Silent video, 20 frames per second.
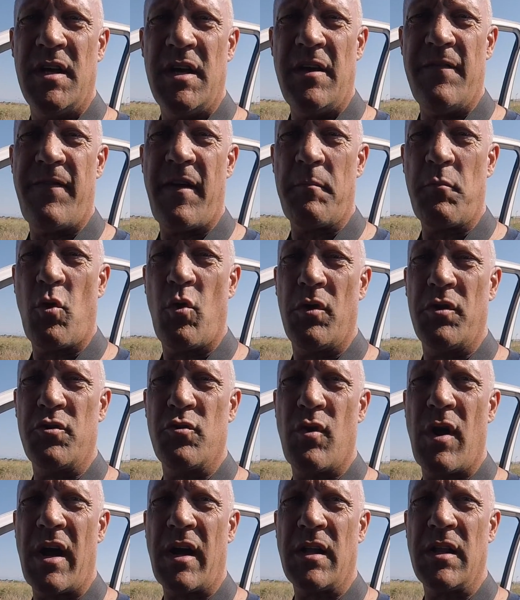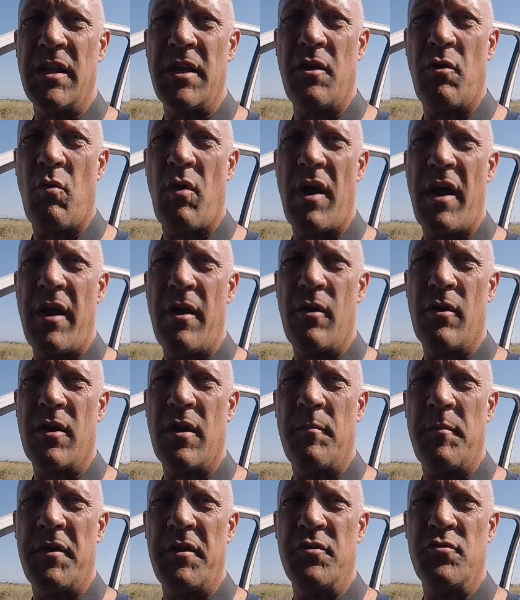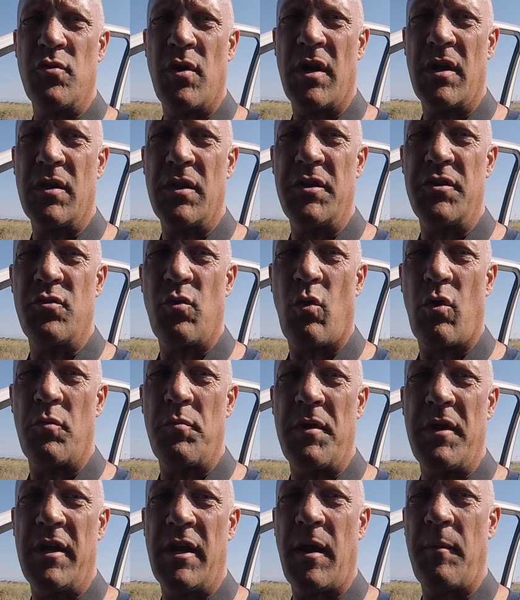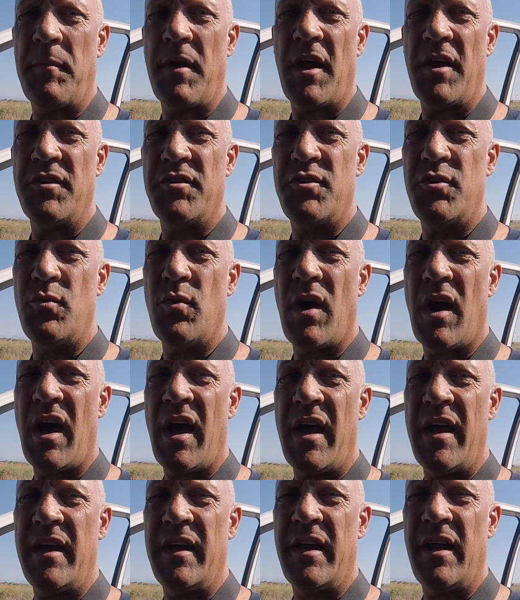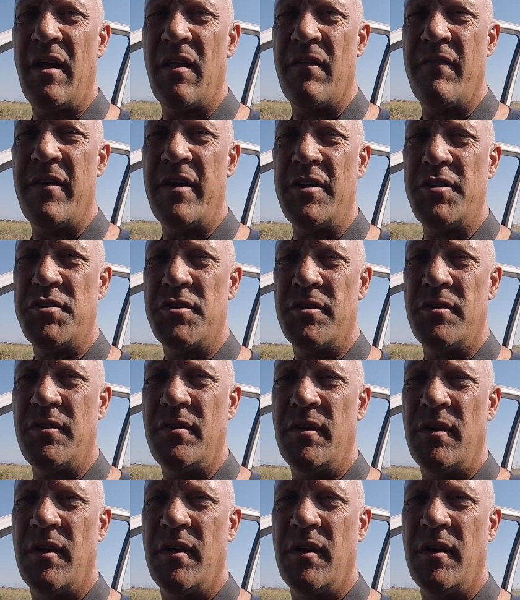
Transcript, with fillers: If I'm going directly away or coming directly toward me and I'm not too high in elevation,